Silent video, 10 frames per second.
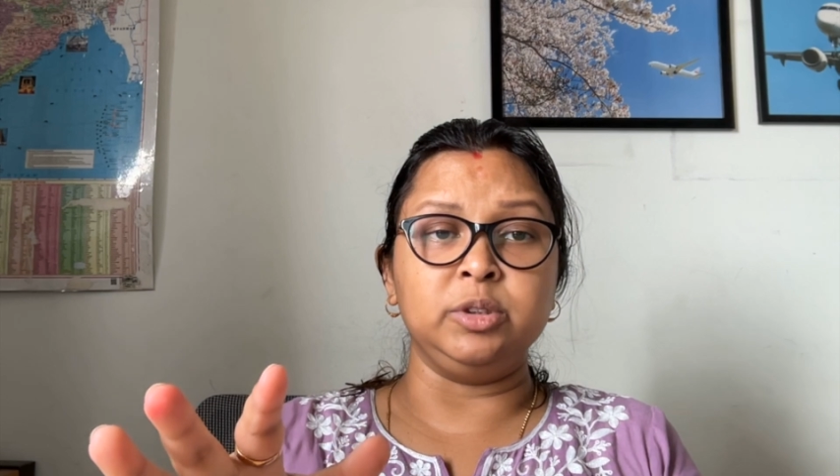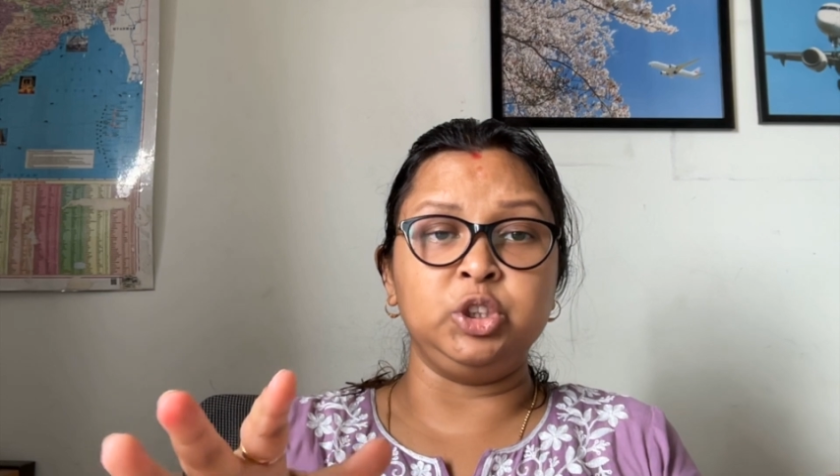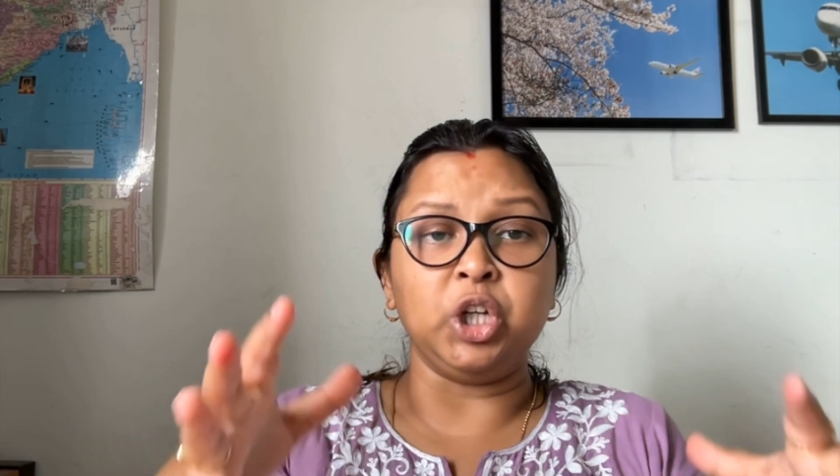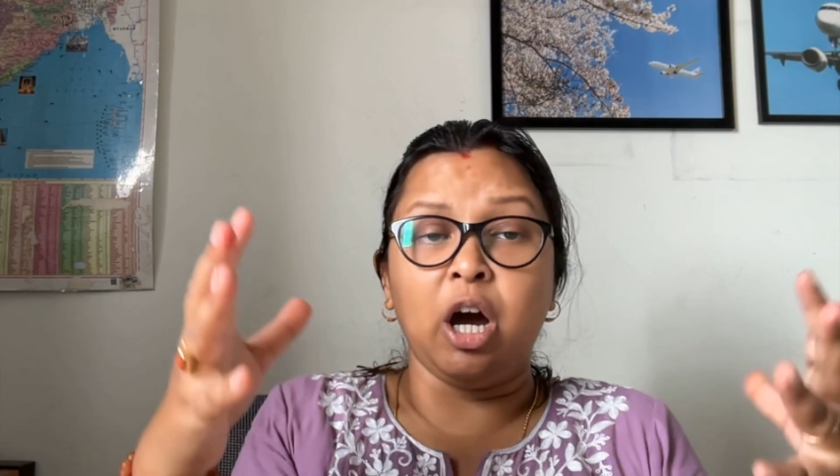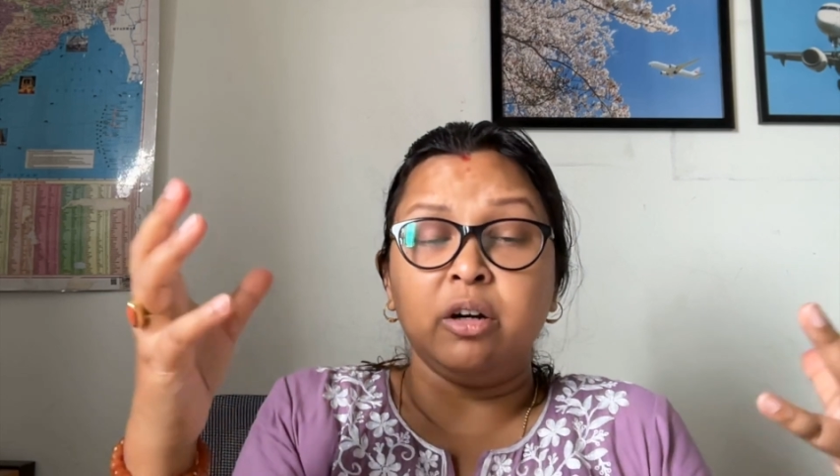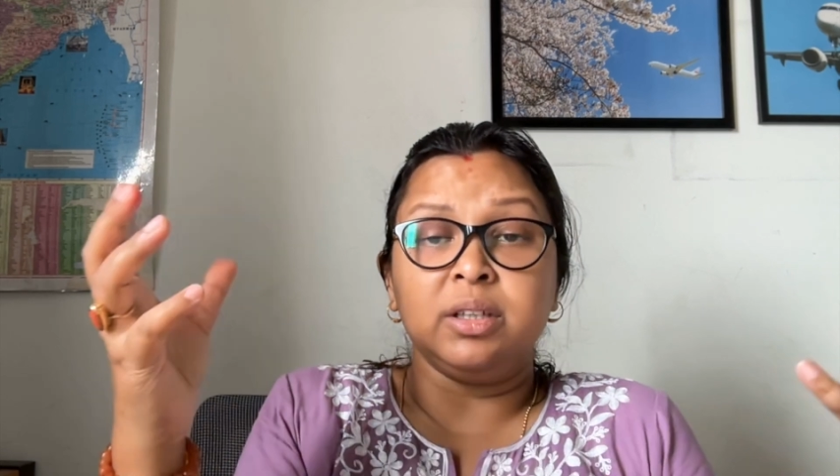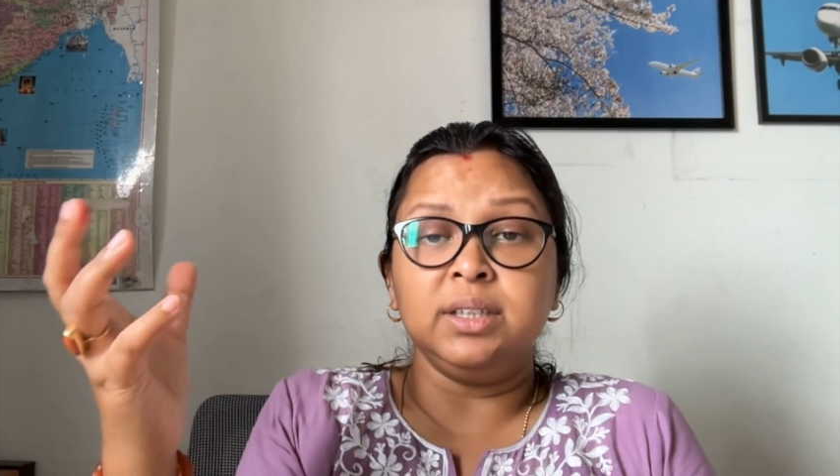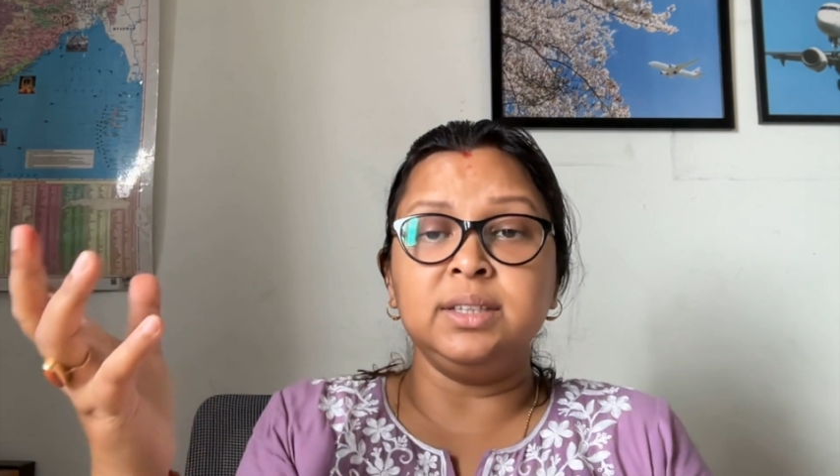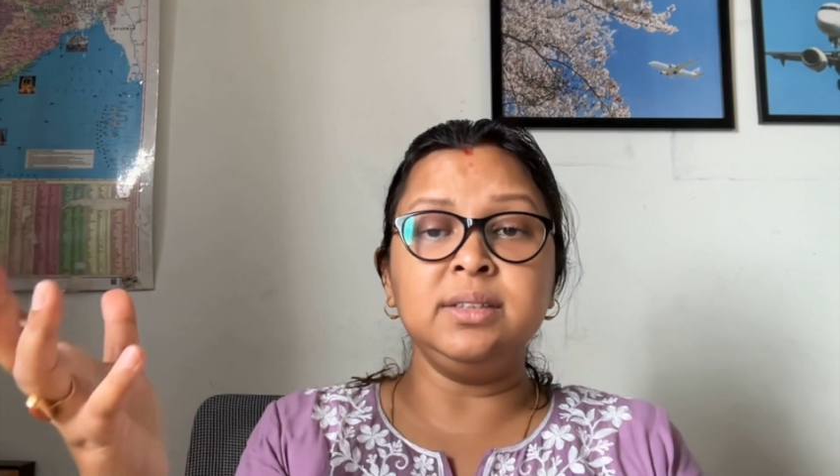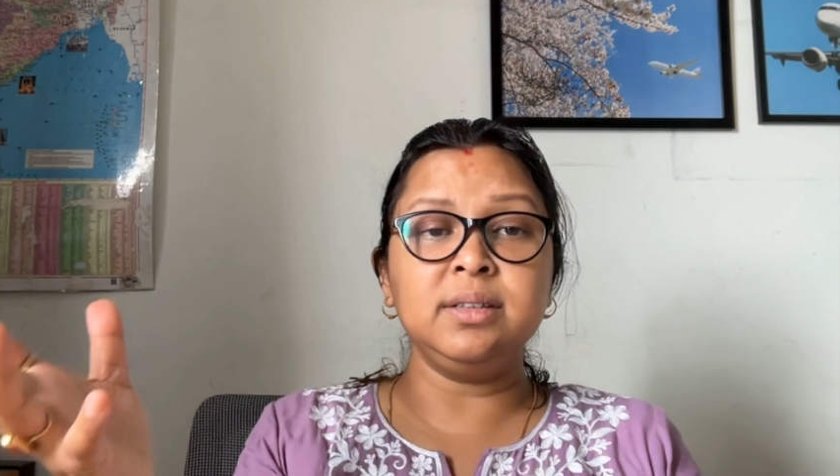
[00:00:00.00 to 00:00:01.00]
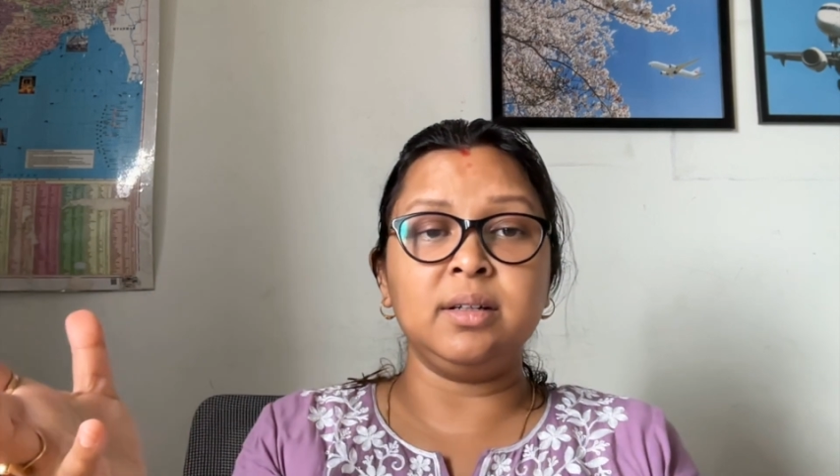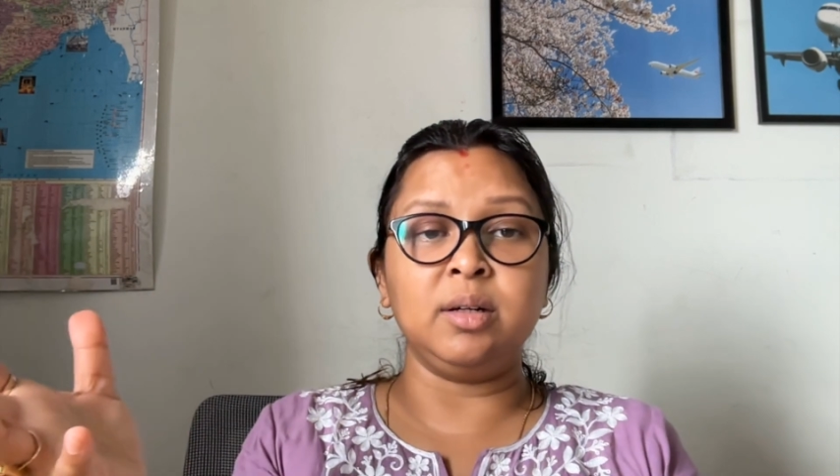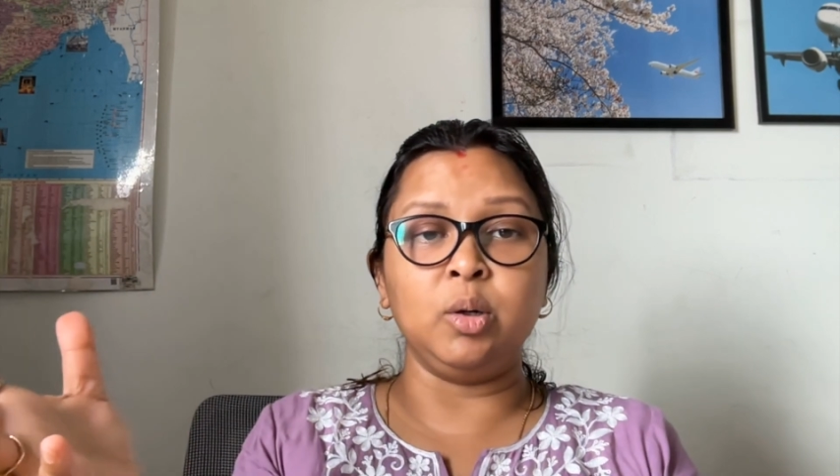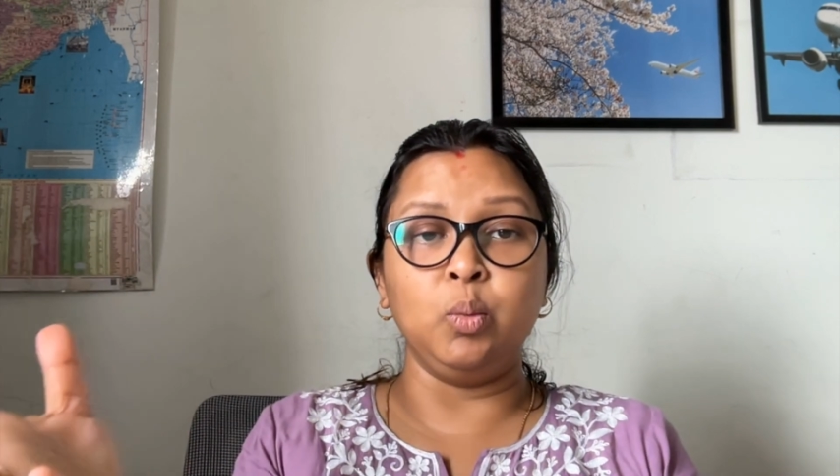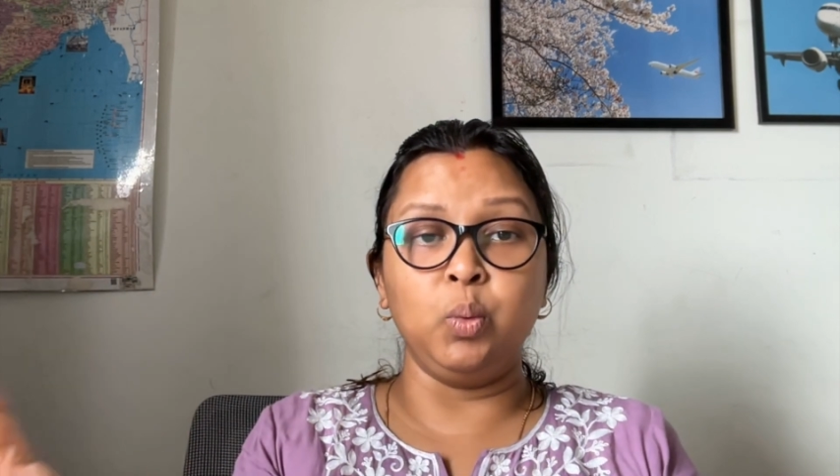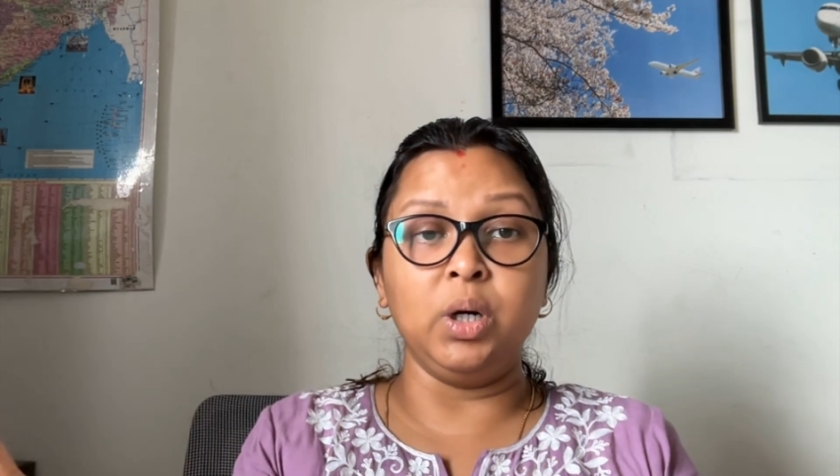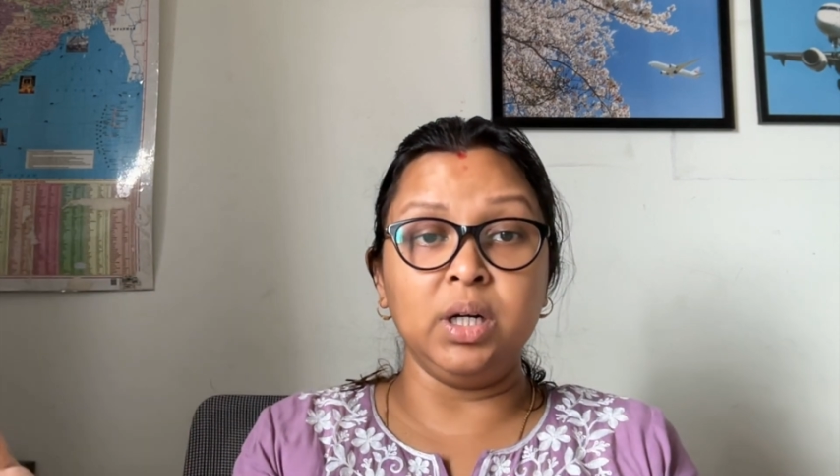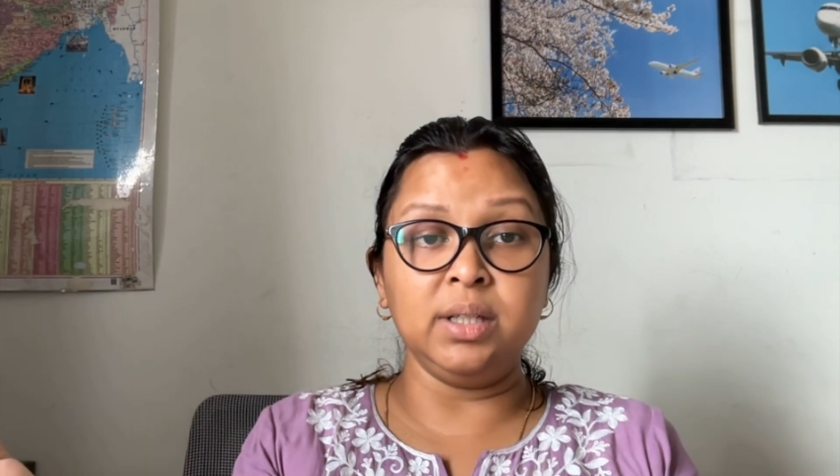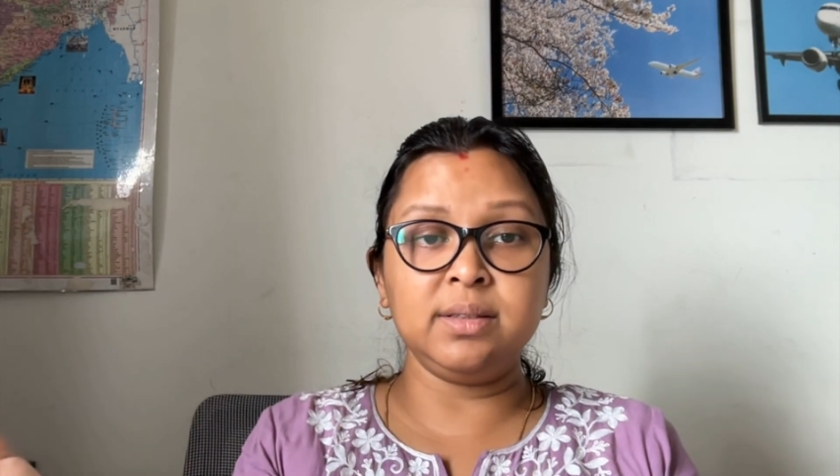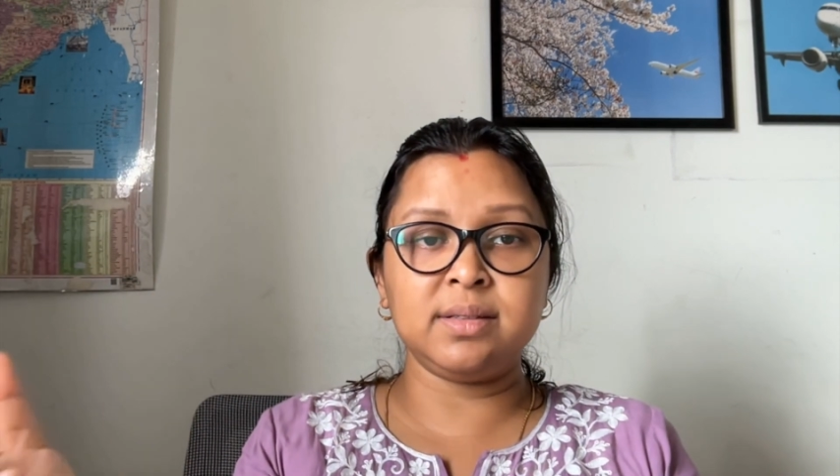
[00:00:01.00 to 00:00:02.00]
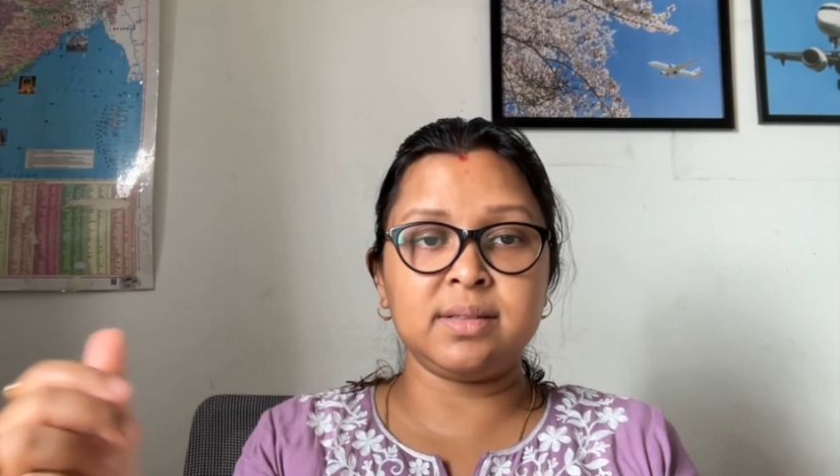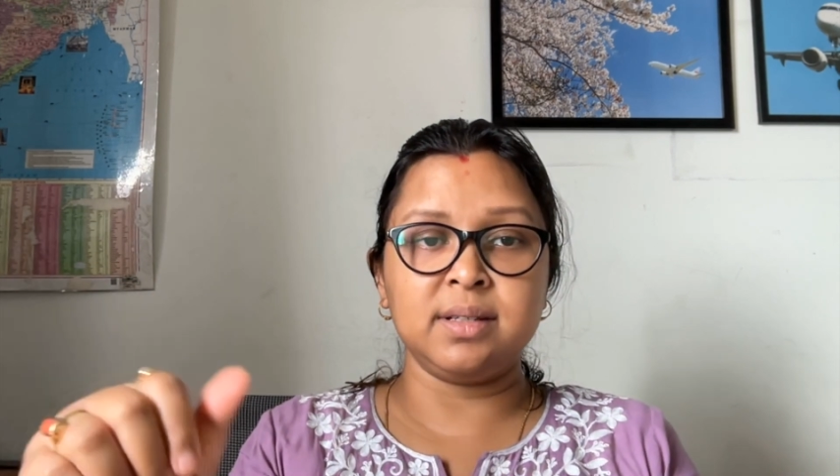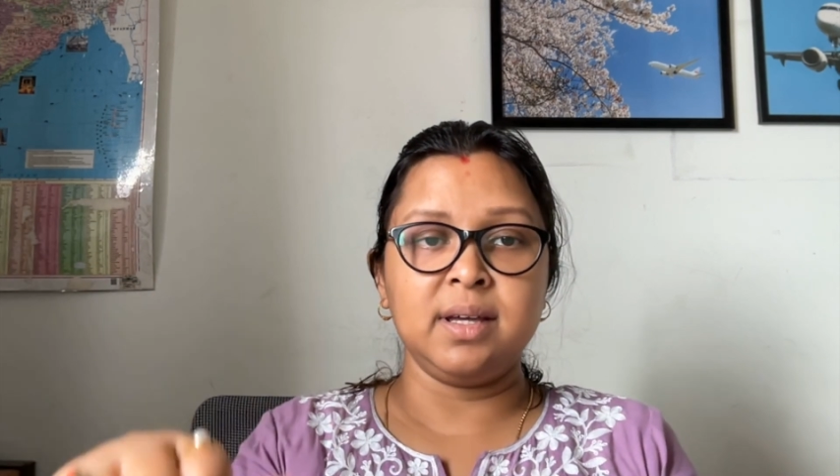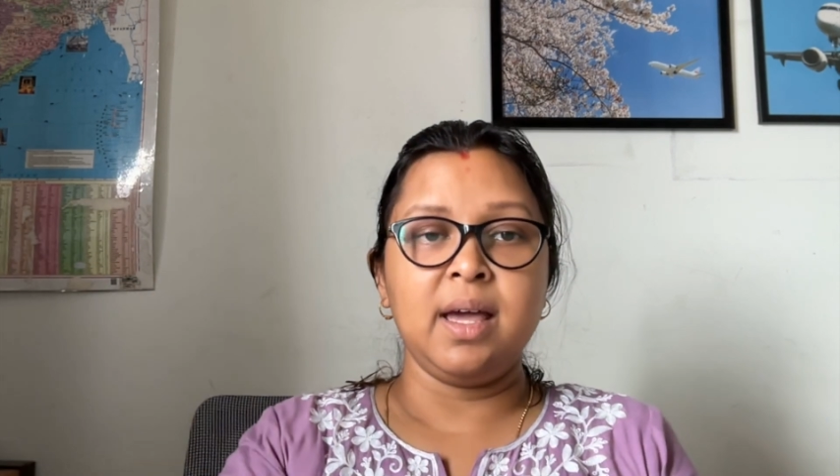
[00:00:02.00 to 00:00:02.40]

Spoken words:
jargon words